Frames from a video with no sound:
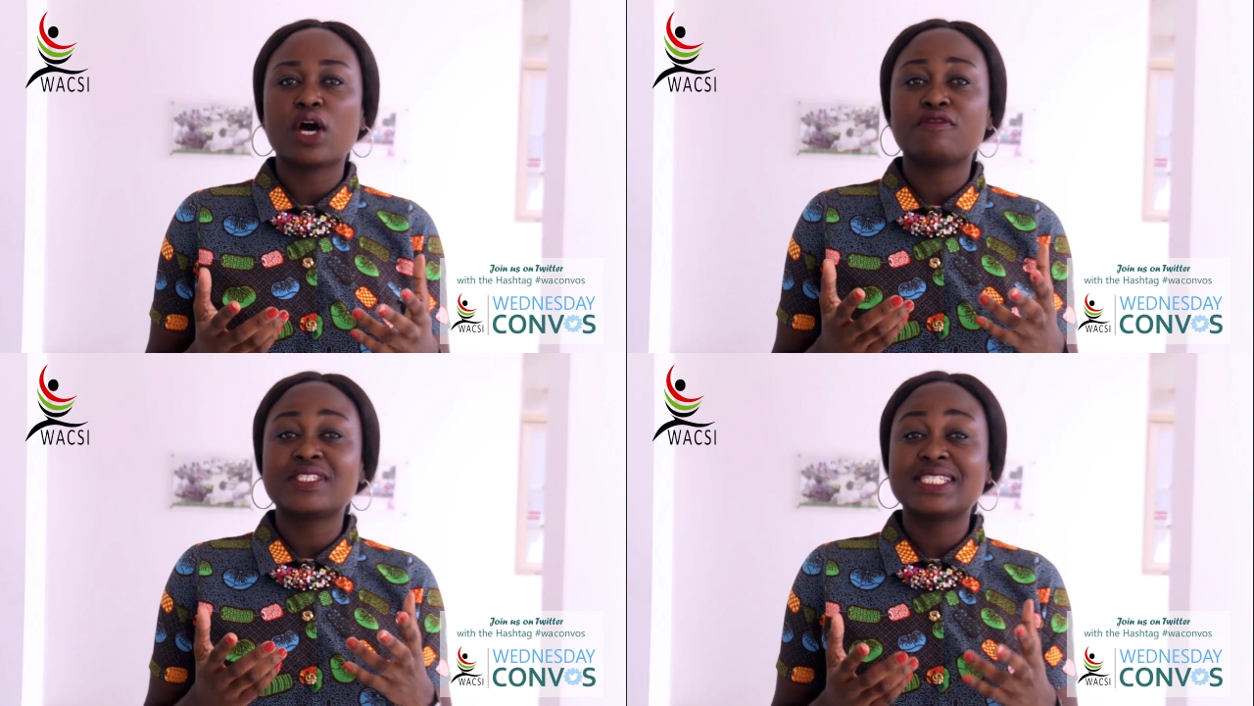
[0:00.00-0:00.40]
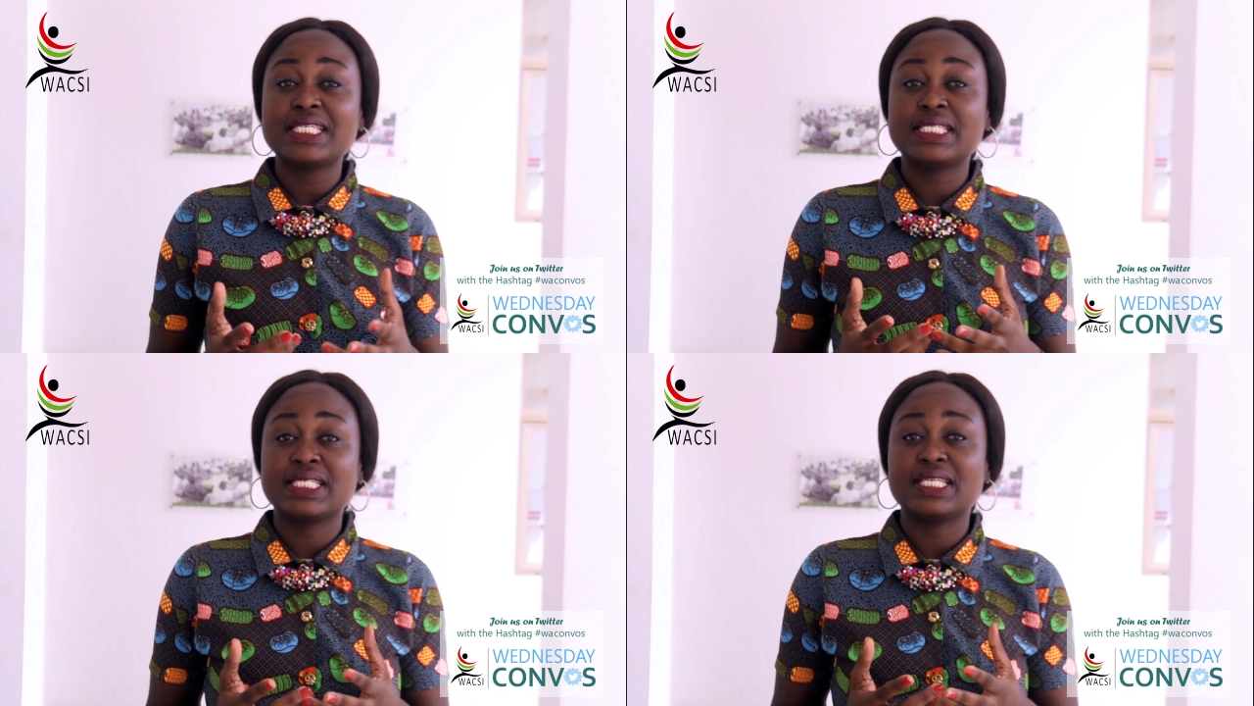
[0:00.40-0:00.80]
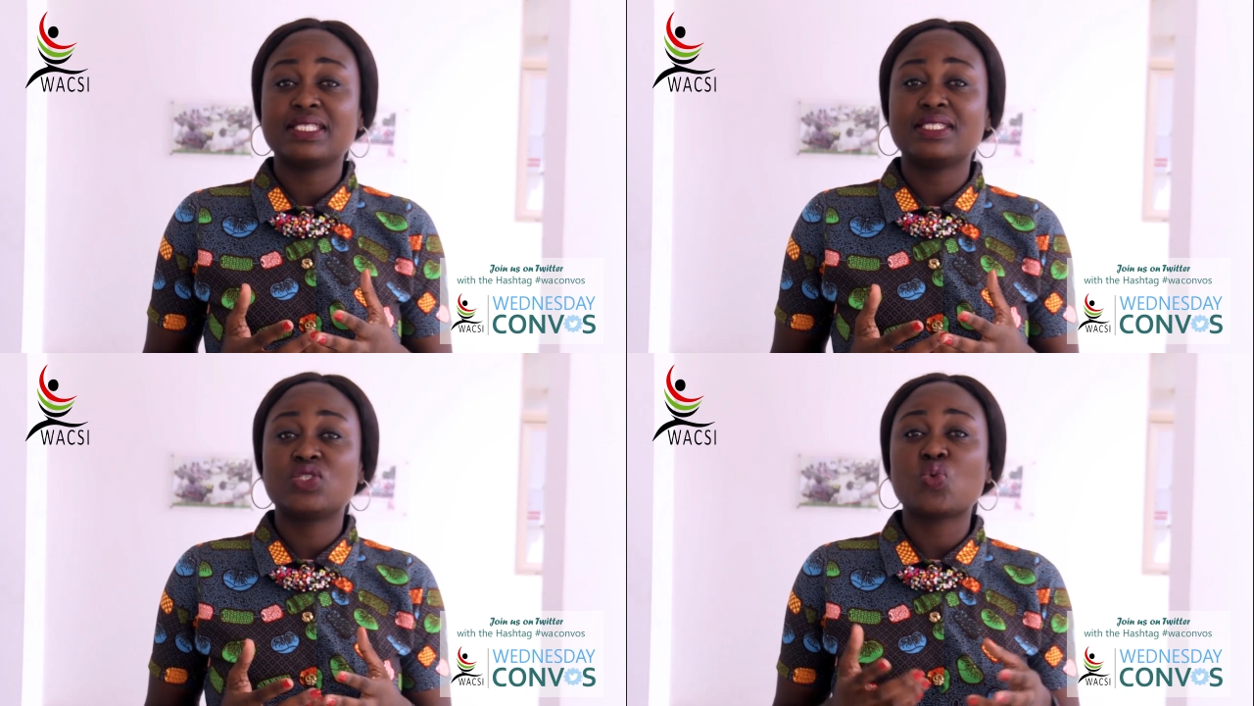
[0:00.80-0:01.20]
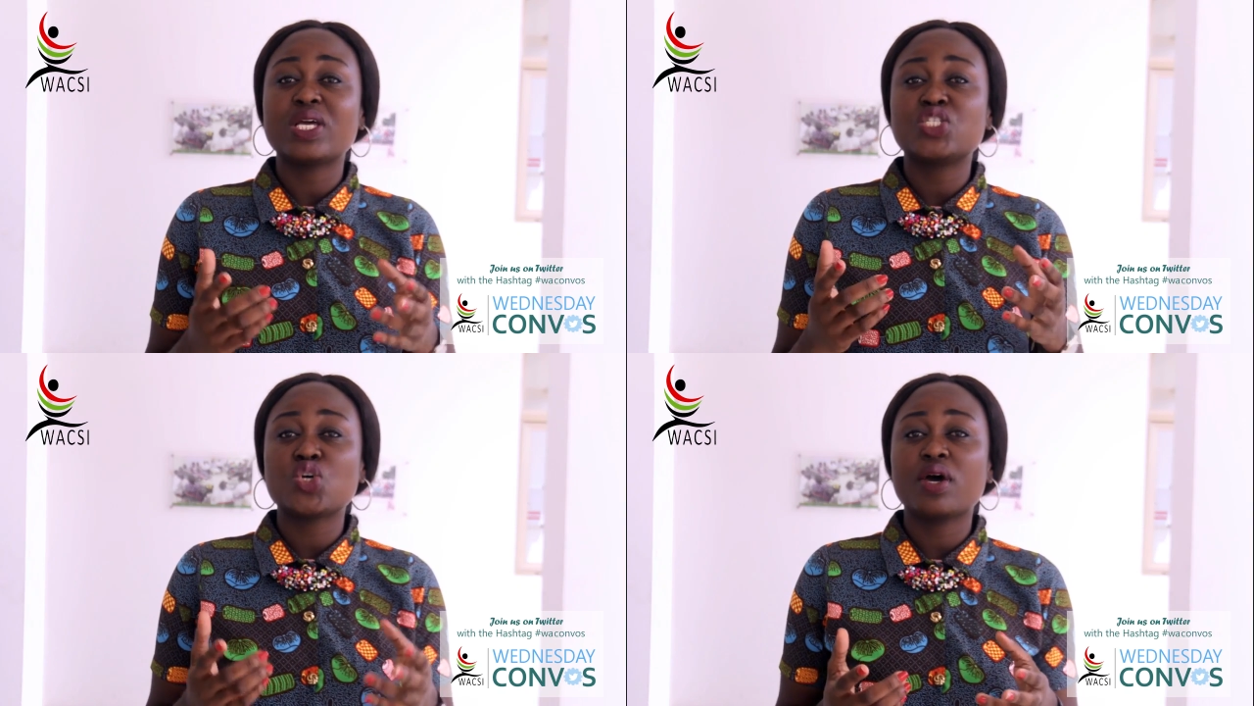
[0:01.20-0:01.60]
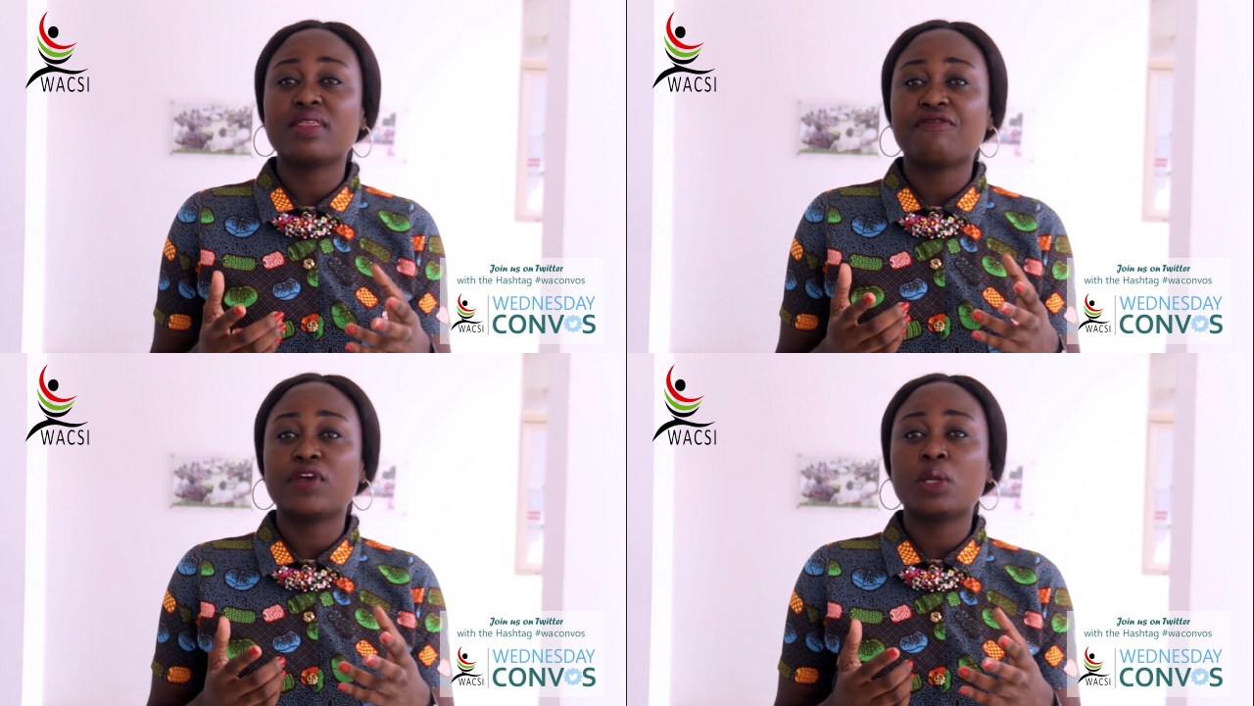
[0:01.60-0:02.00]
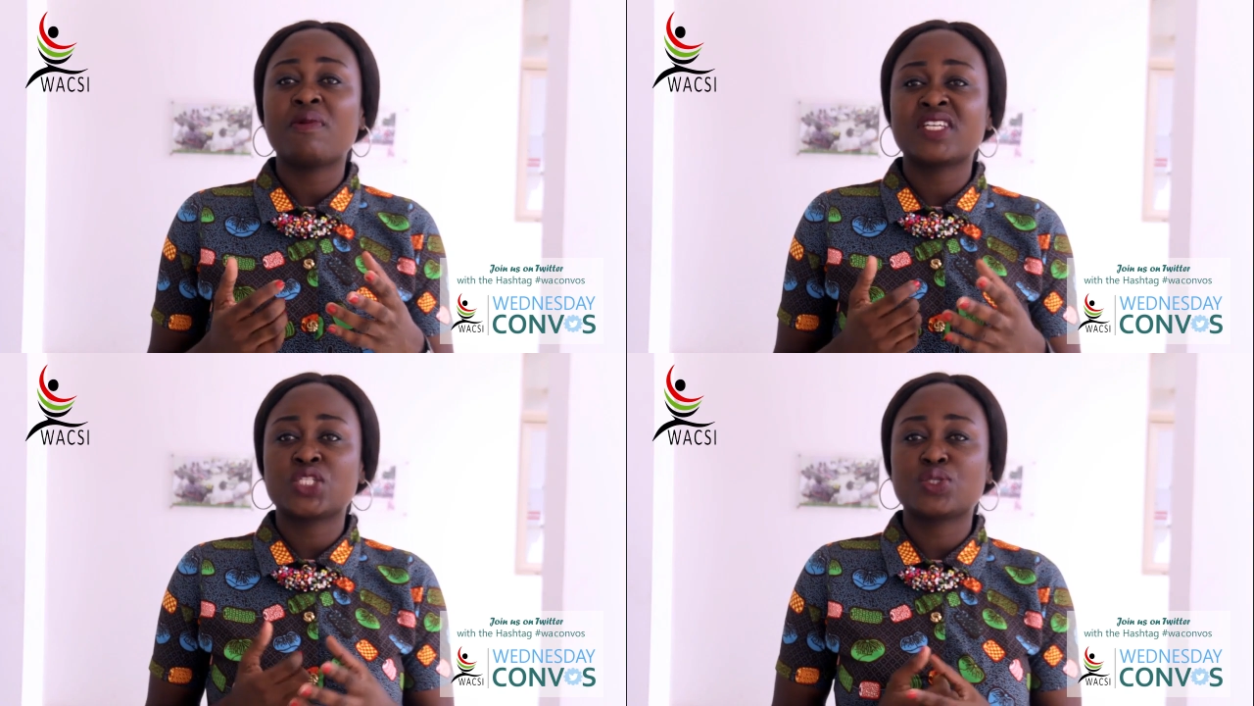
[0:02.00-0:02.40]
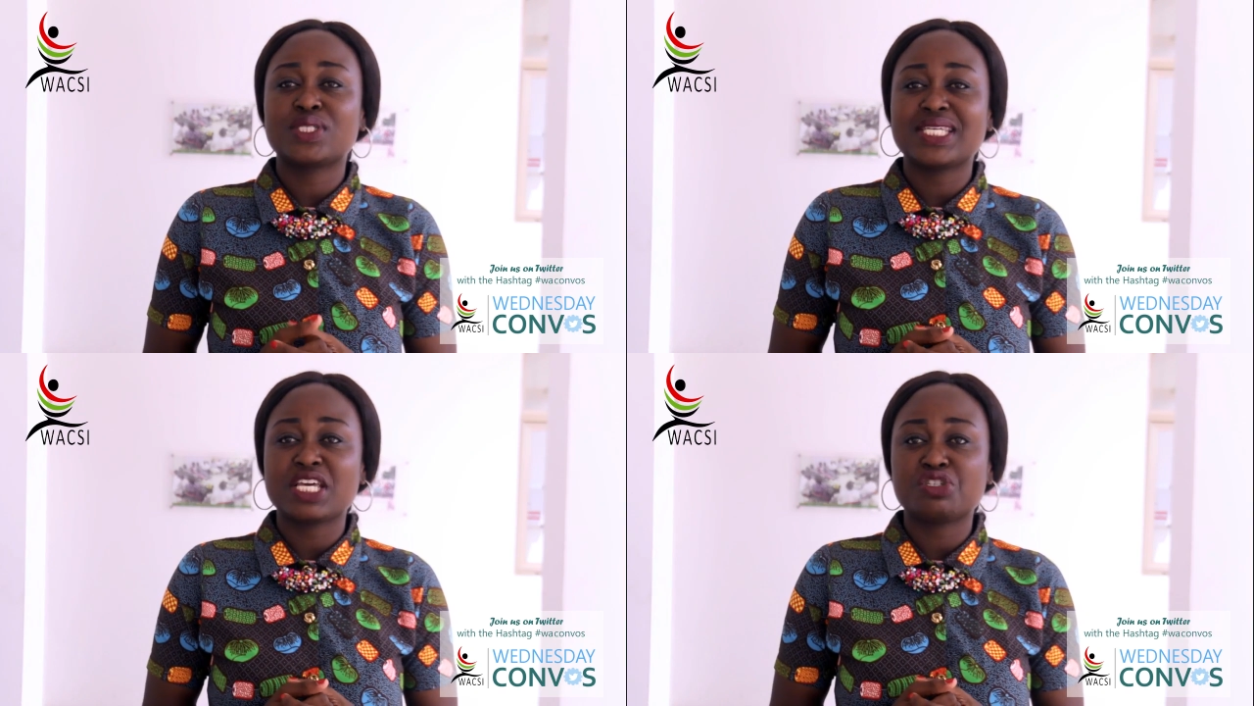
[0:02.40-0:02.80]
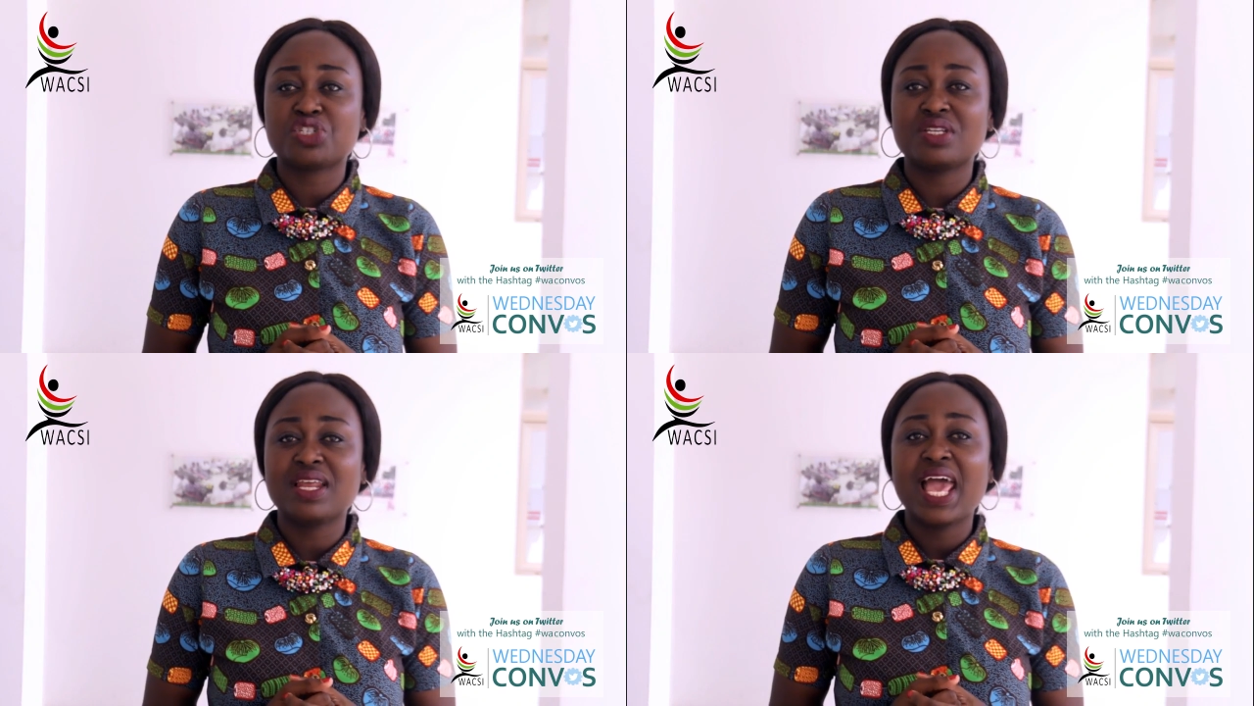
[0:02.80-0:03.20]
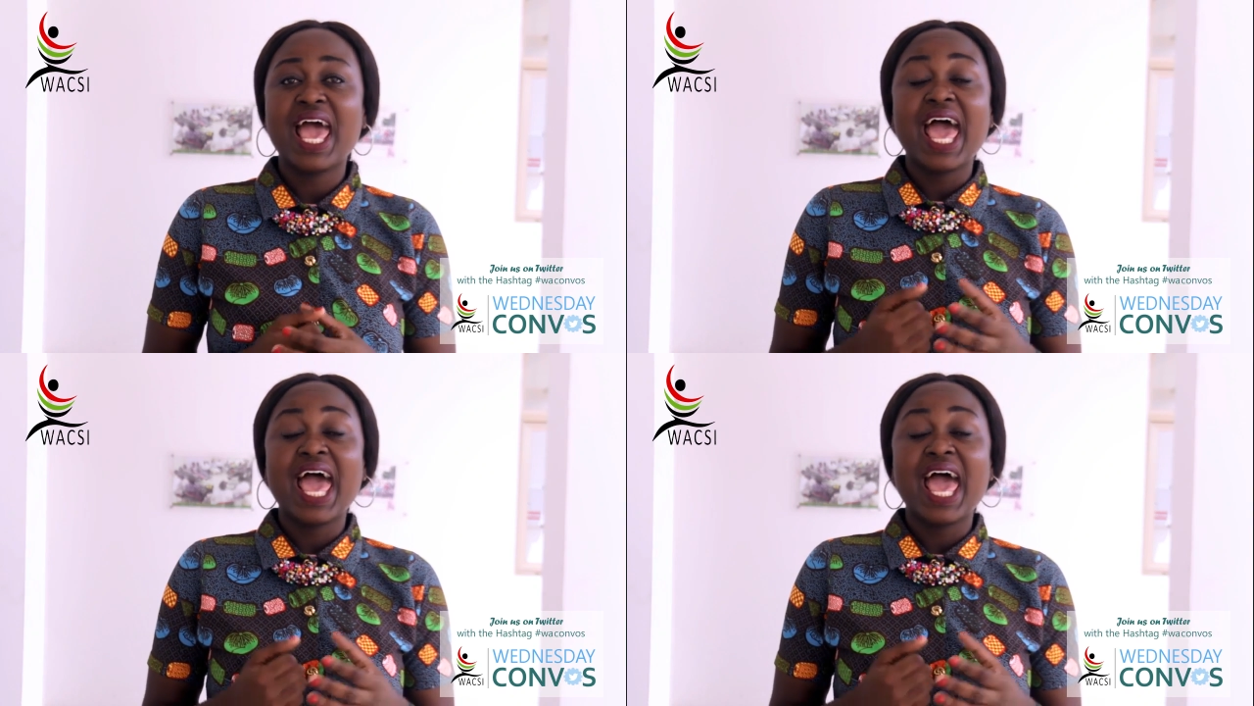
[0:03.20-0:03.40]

of citizens to enjoy the freedom of association,